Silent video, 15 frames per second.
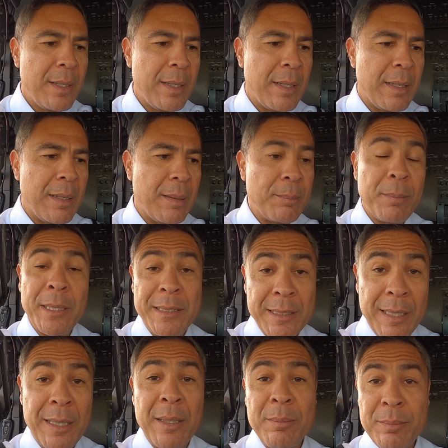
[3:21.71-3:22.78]

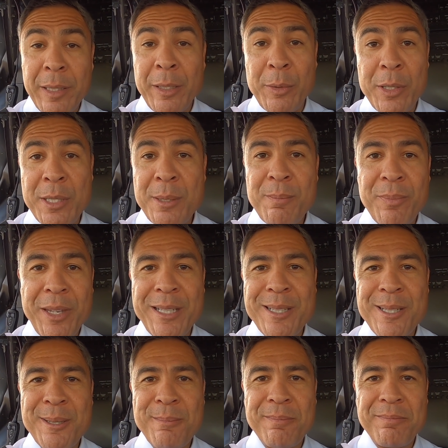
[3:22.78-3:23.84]
Anyways,
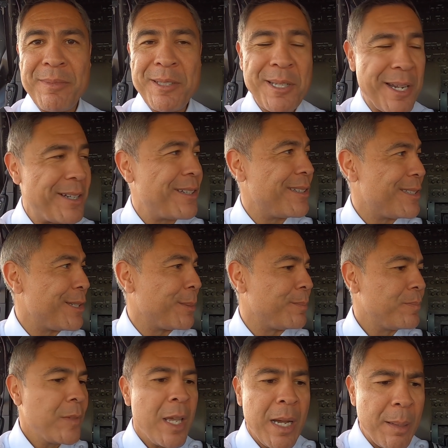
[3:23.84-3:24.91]
that's kind of the deal.
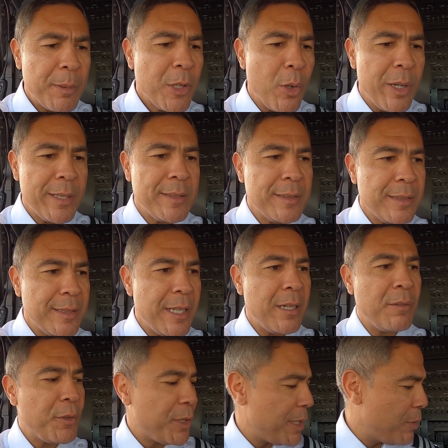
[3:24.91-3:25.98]
I'm gonna go ahead and get
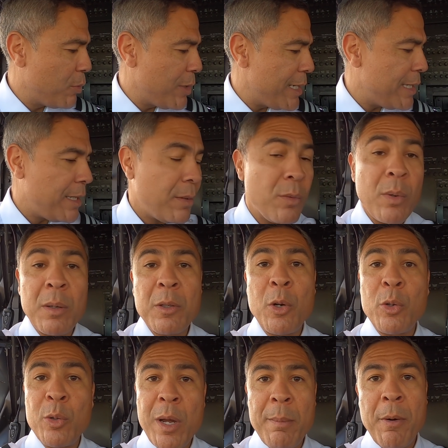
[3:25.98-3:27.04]
everything ready, go
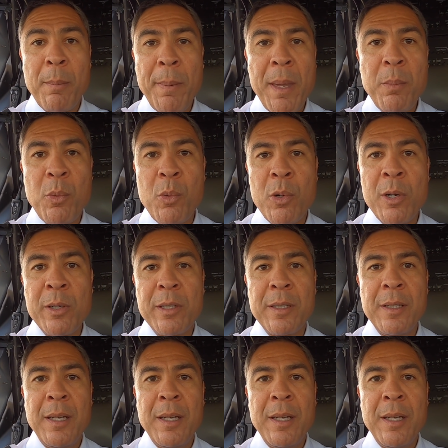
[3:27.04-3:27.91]
grab our paperwork,